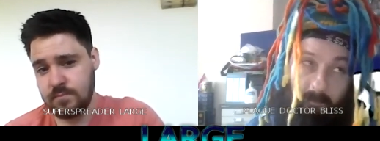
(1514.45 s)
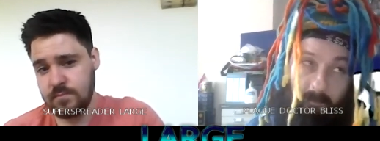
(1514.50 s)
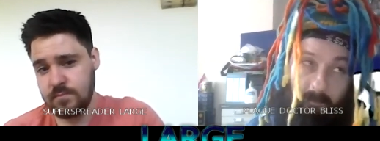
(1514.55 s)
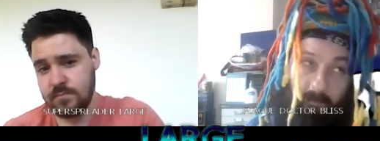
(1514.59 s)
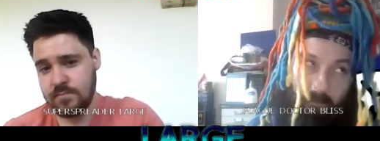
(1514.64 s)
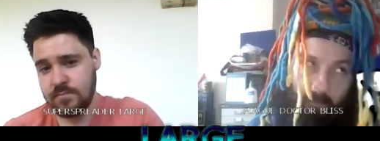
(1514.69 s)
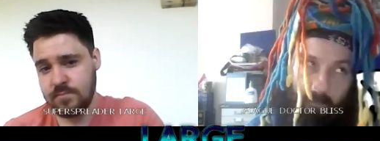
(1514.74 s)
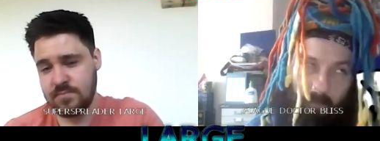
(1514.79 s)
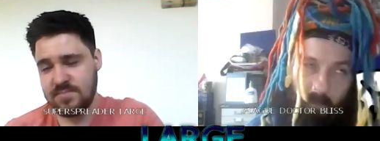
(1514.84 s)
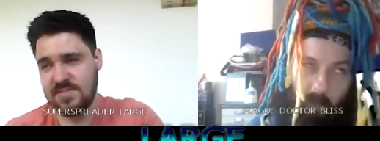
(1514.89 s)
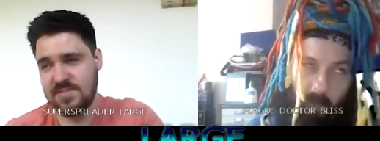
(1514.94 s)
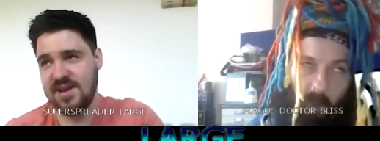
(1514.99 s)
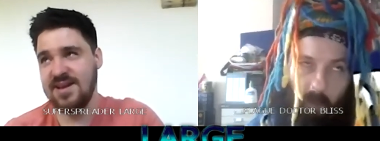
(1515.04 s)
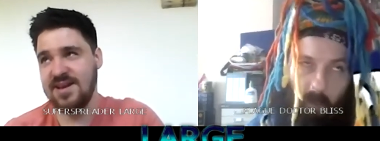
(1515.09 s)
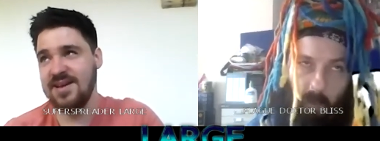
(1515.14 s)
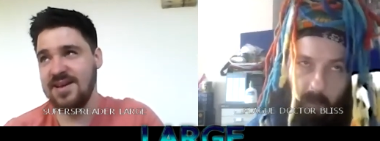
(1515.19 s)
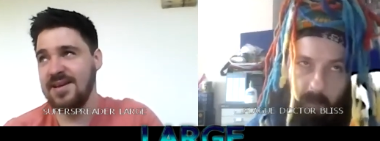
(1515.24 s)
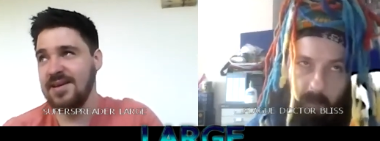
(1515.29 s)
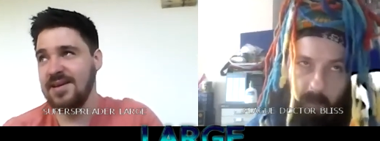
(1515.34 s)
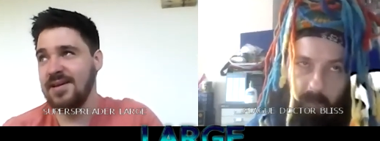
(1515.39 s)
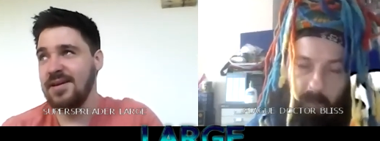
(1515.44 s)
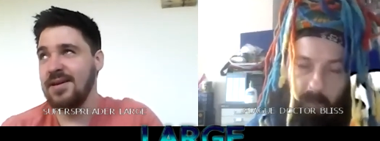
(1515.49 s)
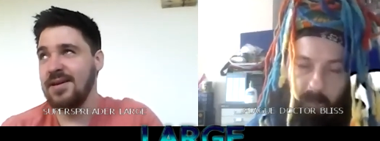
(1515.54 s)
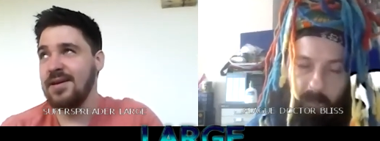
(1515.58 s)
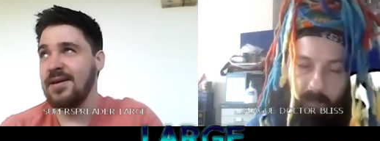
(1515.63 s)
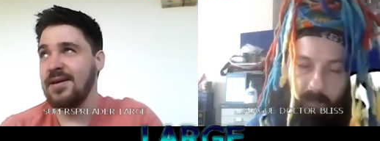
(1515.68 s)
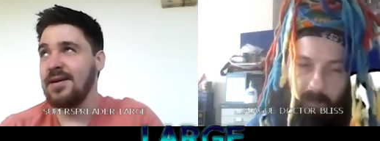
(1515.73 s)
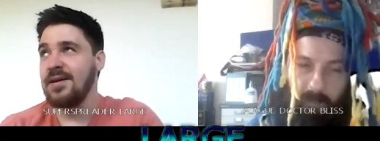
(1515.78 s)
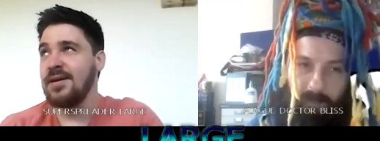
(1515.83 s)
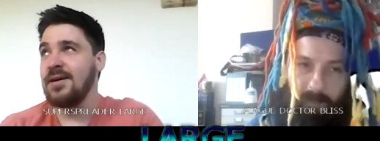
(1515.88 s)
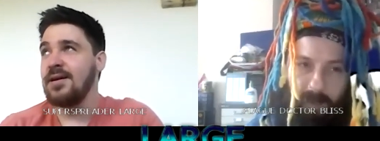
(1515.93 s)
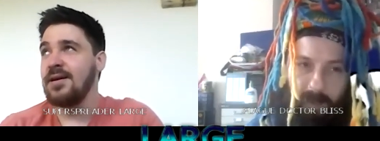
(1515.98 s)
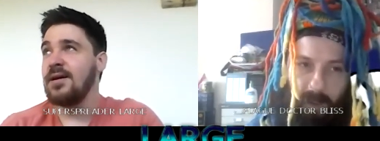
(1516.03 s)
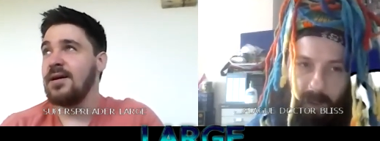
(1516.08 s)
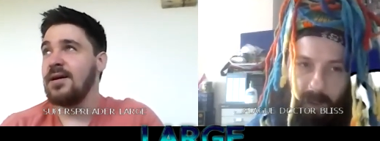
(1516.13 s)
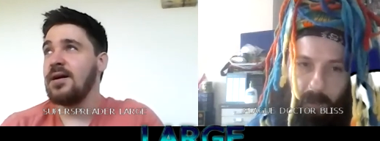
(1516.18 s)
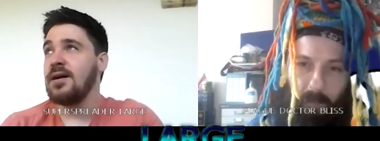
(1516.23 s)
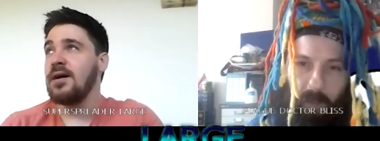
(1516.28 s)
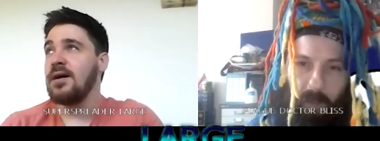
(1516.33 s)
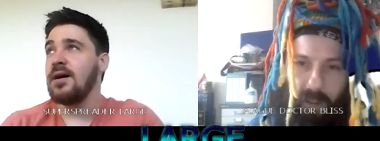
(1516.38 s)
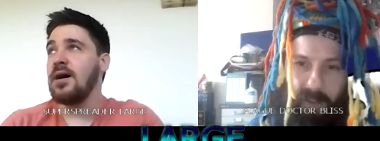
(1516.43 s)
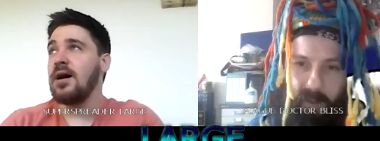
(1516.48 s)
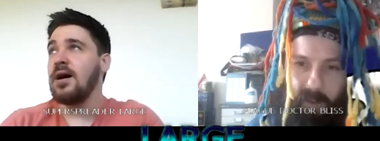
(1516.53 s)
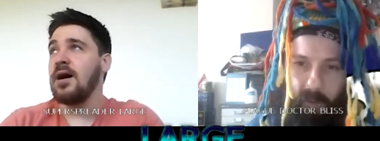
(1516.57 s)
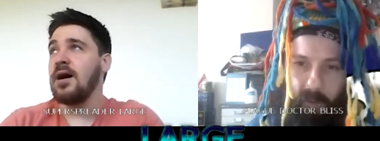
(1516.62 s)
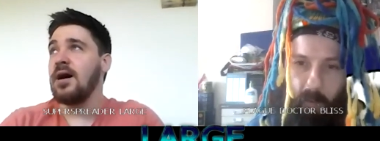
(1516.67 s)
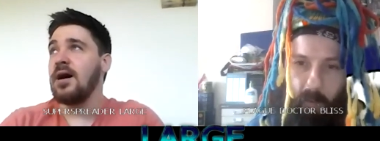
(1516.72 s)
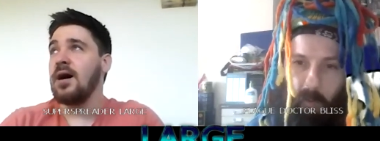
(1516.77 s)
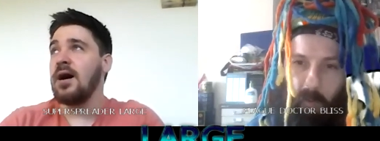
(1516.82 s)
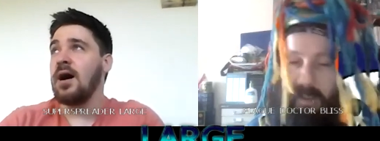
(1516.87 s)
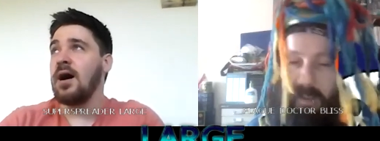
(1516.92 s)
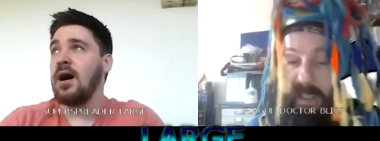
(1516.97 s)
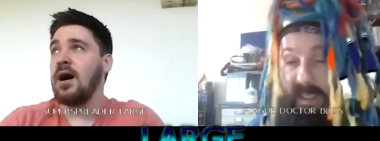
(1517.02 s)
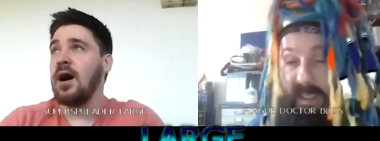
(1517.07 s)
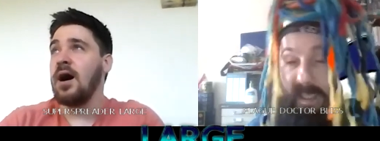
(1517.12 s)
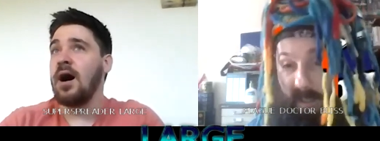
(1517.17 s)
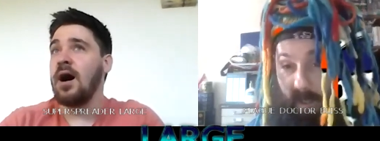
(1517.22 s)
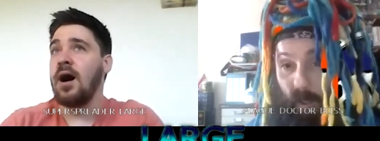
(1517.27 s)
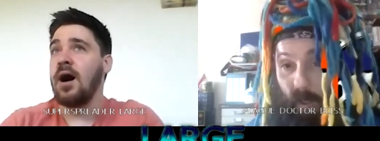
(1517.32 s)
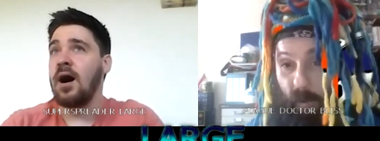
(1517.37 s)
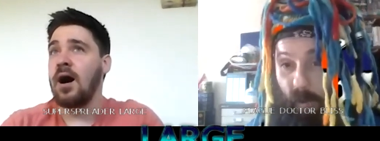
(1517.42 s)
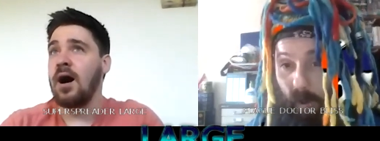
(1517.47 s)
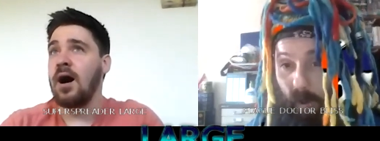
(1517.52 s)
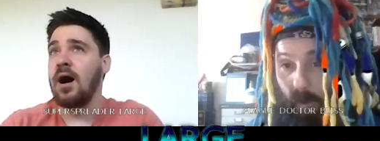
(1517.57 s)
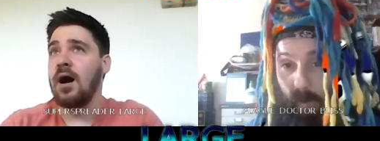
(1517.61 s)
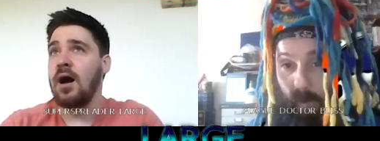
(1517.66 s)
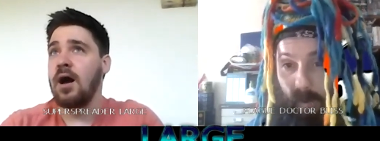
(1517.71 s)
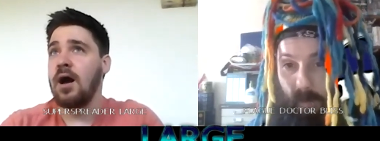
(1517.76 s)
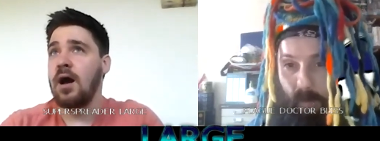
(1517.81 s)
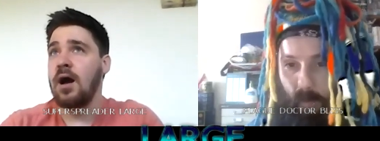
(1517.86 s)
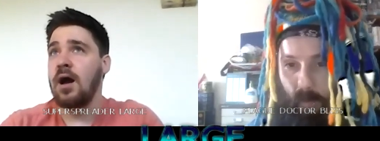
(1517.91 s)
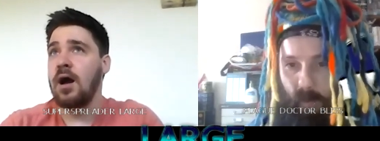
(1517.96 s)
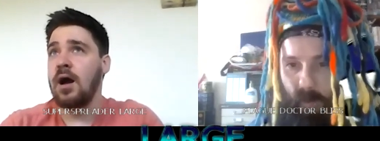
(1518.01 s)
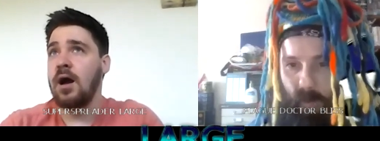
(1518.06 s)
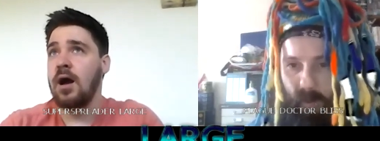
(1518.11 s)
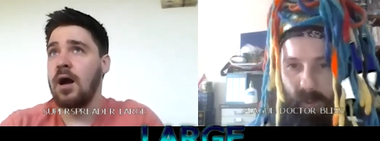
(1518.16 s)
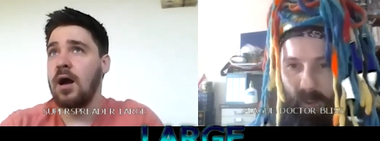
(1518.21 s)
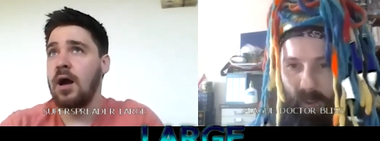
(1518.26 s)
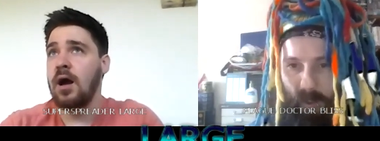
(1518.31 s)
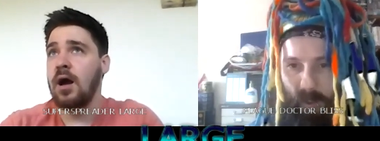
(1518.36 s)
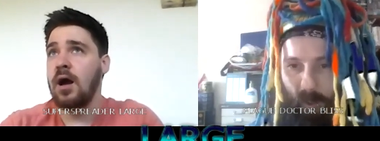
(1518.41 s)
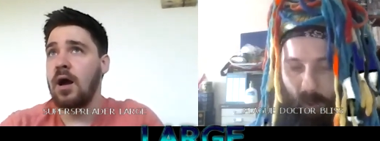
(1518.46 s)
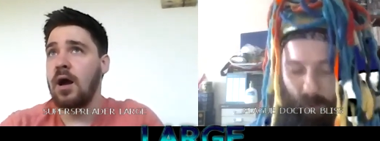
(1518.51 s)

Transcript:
Speaker 1: Probably, based on what we've seen in Soho, that's probably not a shock,